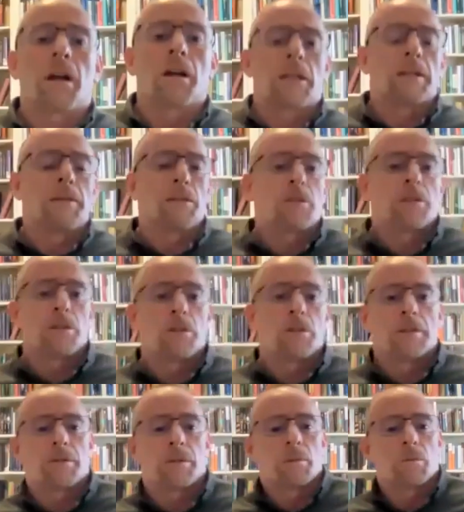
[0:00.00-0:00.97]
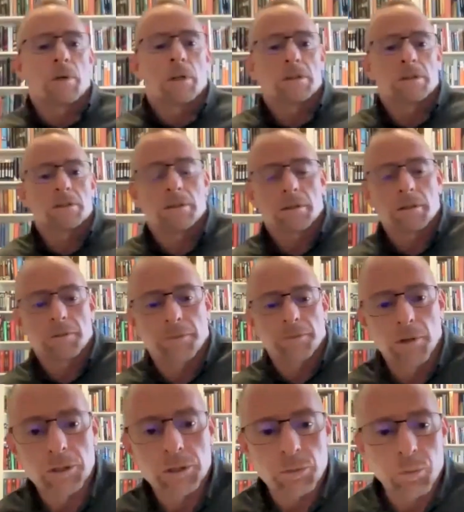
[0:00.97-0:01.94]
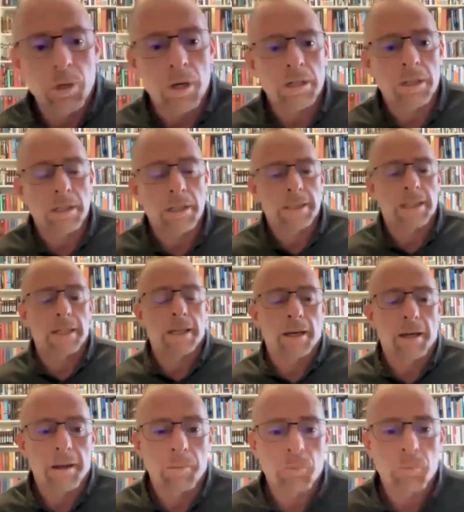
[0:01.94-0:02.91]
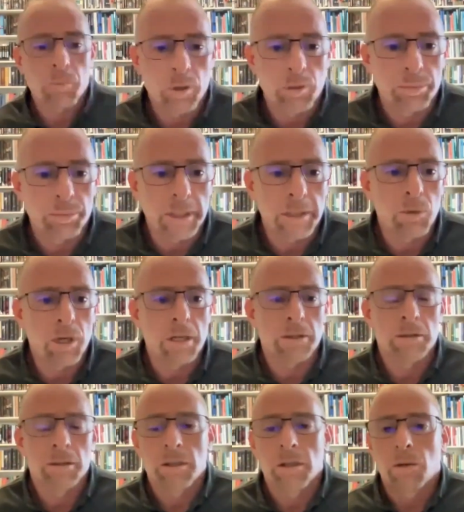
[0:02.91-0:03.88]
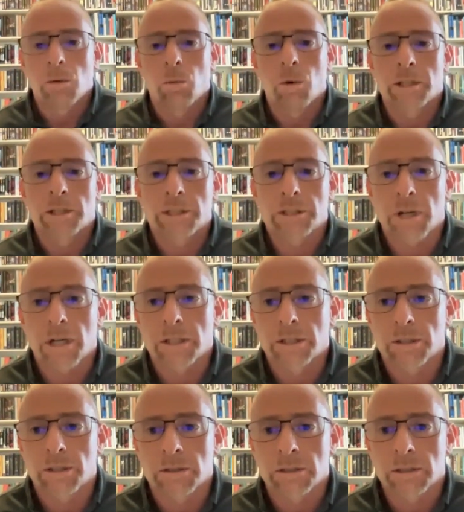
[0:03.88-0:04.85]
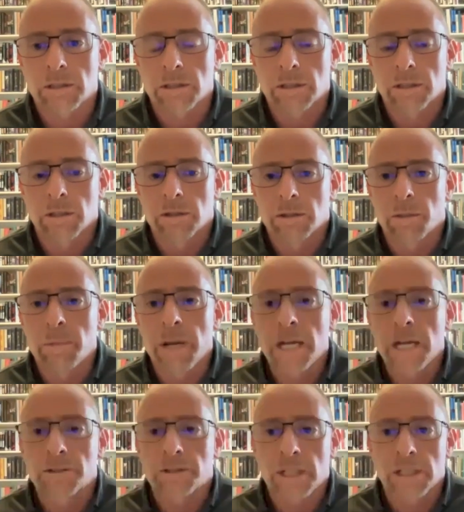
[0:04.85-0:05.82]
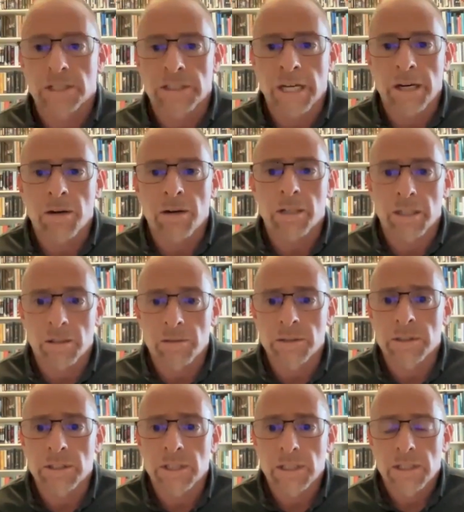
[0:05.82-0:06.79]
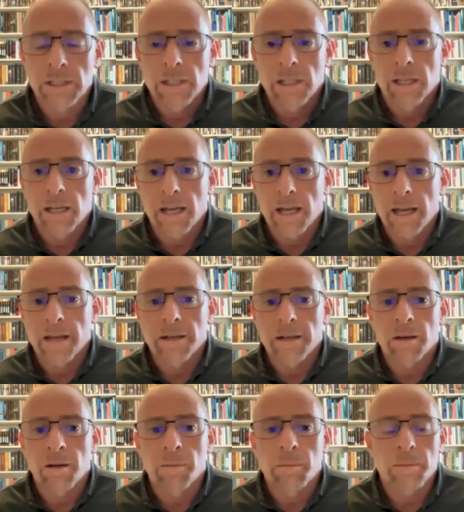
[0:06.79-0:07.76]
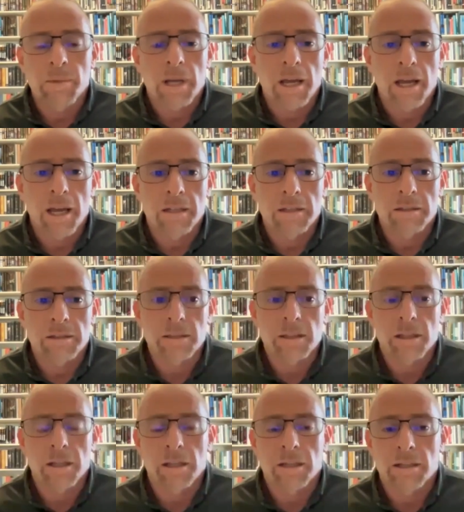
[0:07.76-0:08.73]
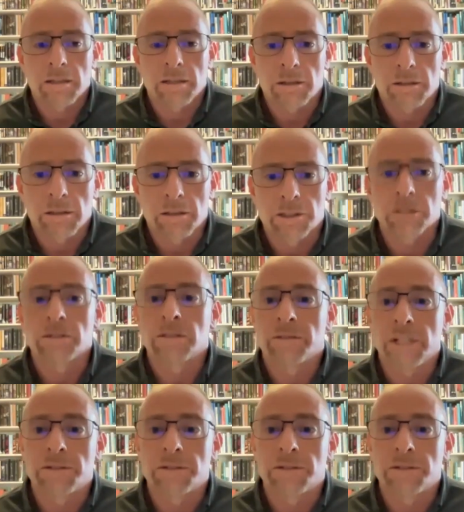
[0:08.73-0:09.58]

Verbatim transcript: I'll, give you two different ones. The first one um, would be what what structures the major judge narratives, and um, and it's uh, the children of